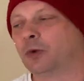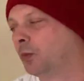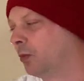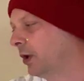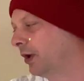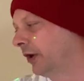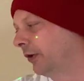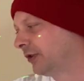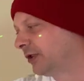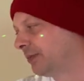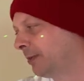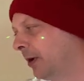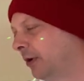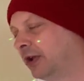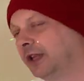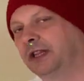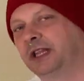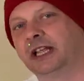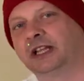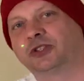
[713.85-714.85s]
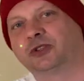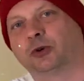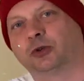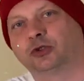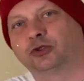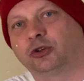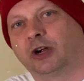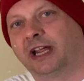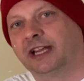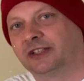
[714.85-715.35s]
when I was smoking these sort of
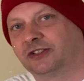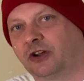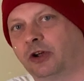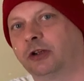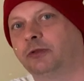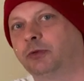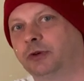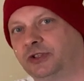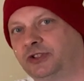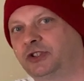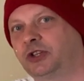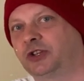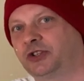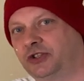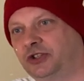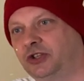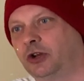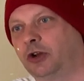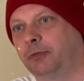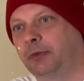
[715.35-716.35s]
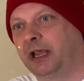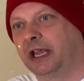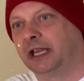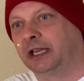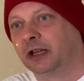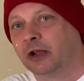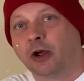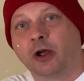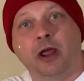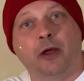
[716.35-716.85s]
strains, I was just, you know what I mean?
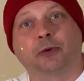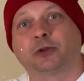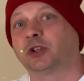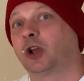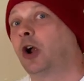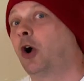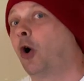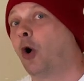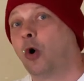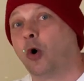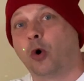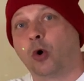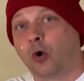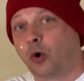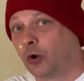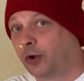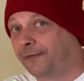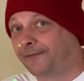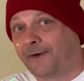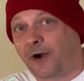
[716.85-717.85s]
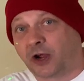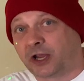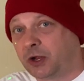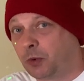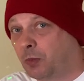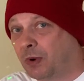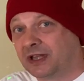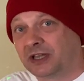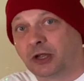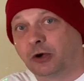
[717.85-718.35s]
It was like all the
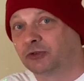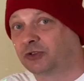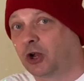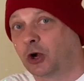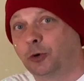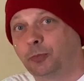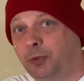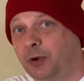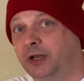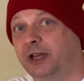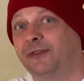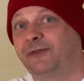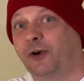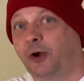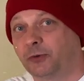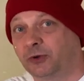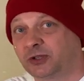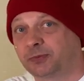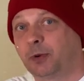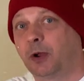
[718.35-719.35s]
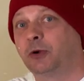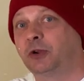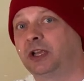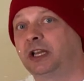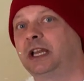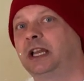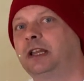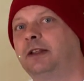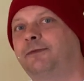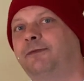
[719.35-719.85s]
fucking windows open. If I was
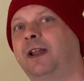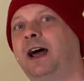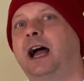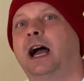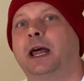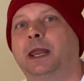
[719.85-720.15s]
smoking in the flat